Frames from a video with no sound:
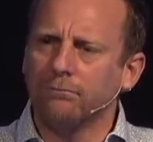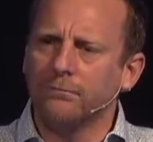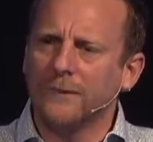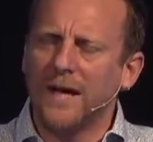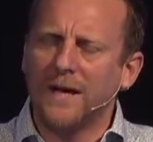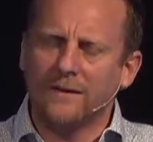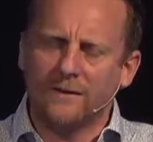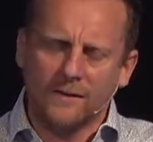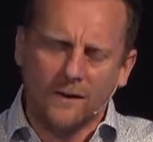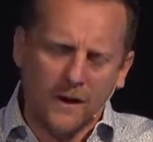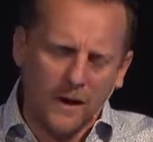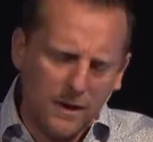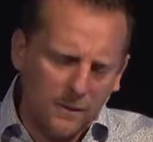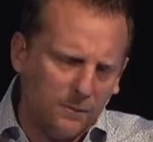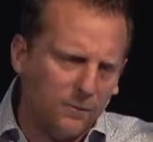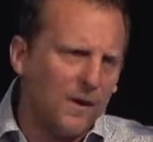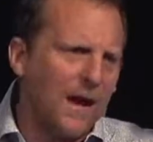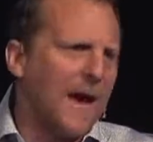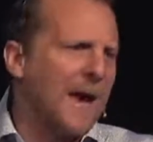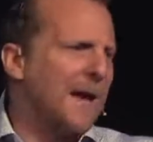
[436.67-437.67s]
At
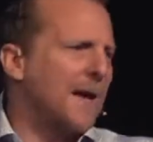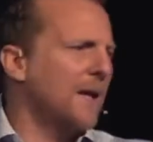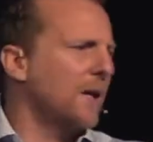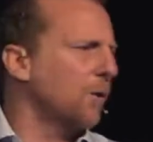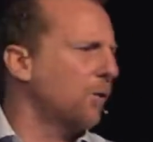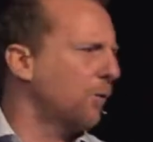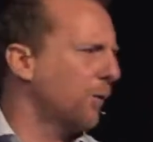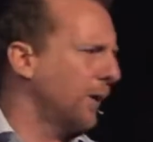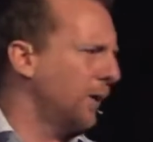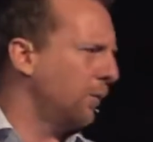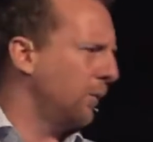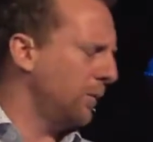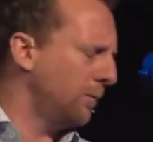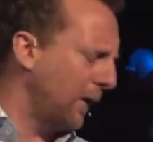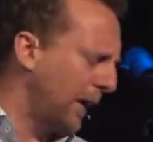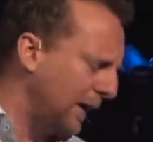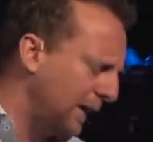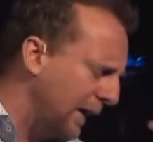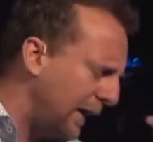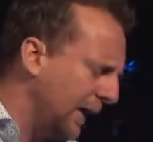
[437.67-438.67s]
times angry, we
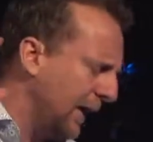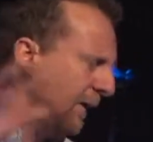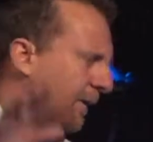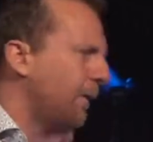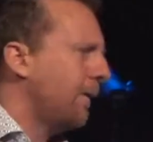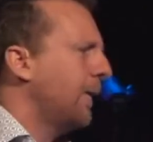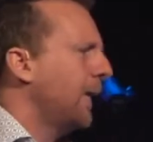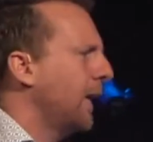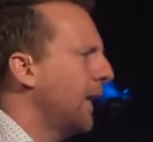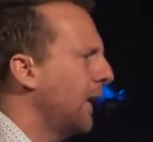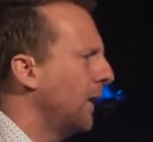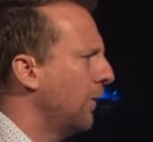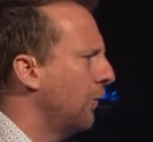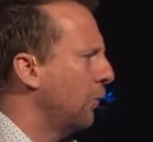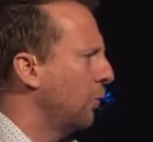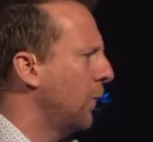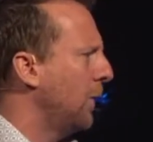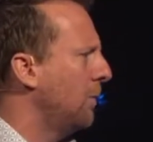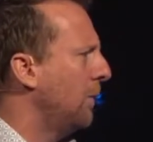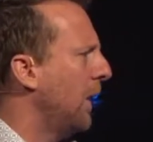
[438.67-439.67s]
might hit things,
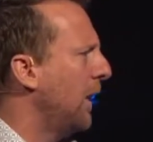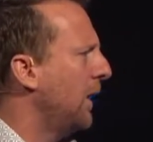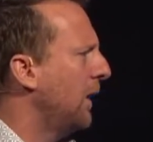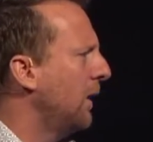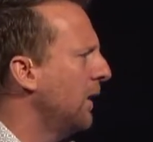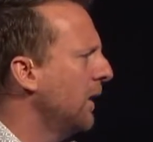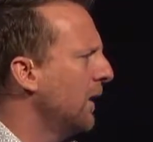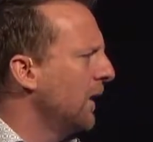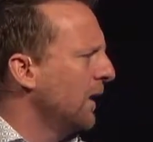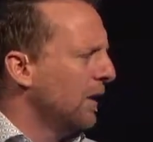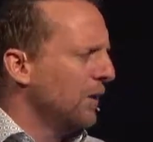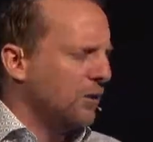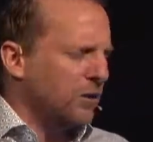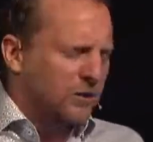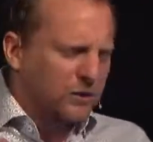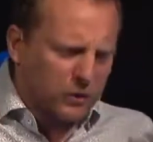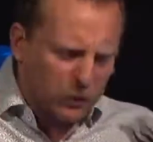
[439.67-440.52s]
we might just